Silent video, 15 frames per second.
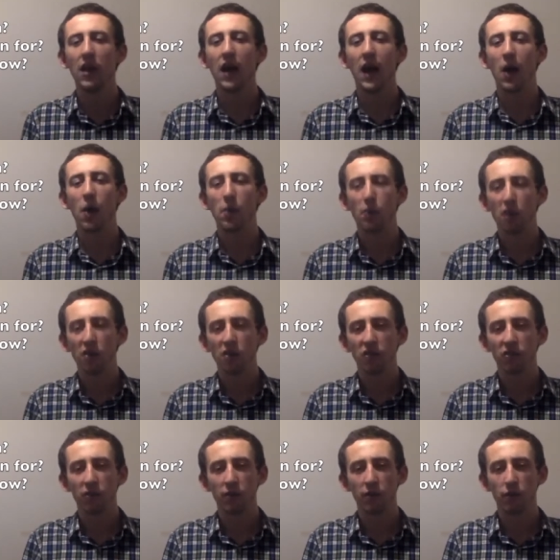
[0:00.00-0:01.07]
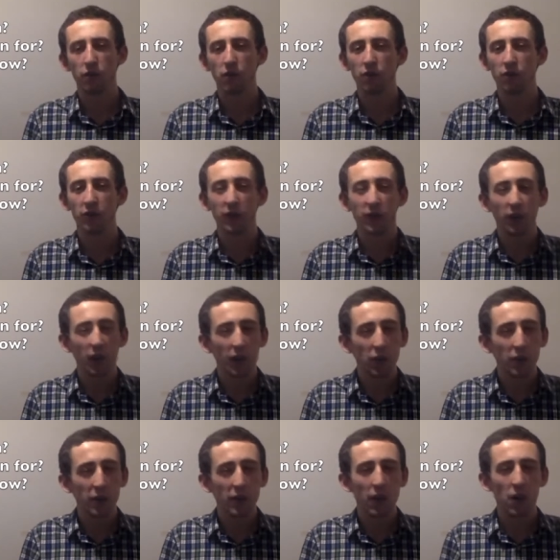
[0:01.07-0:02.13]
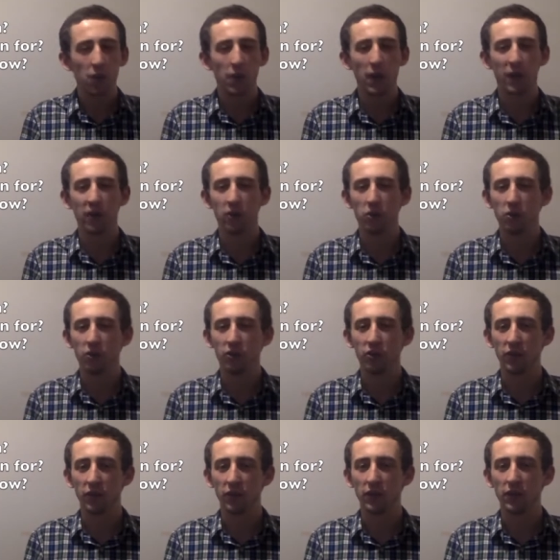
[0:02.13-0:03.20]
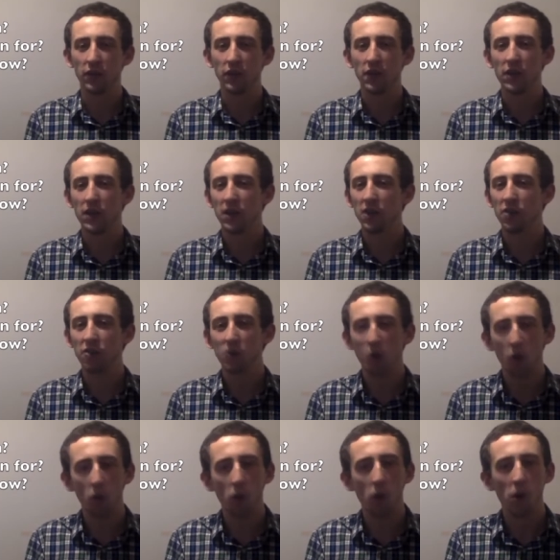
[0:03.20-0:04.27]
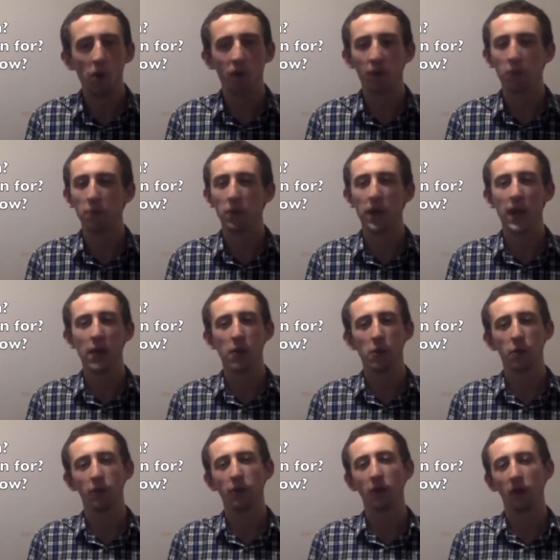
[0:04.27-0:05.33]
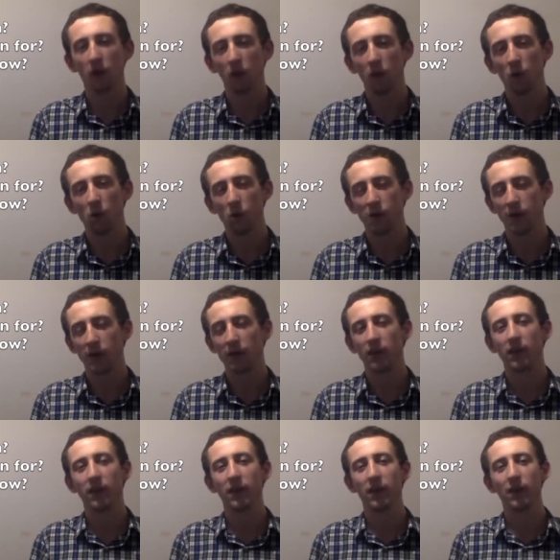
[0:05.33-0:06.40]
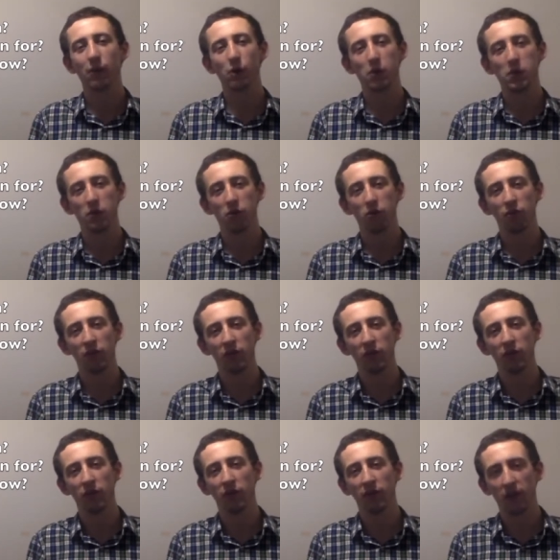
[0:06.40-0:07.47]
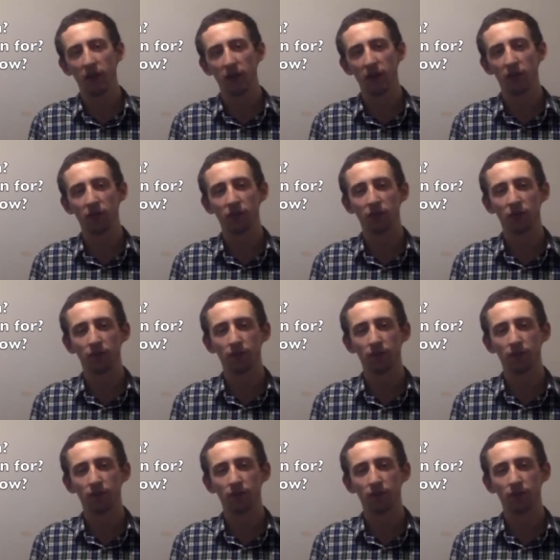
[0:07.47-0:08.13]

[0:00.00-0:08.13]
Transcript: our present sufferings, including our battle with sin is not worth comparing with the glory that will be revealed in us.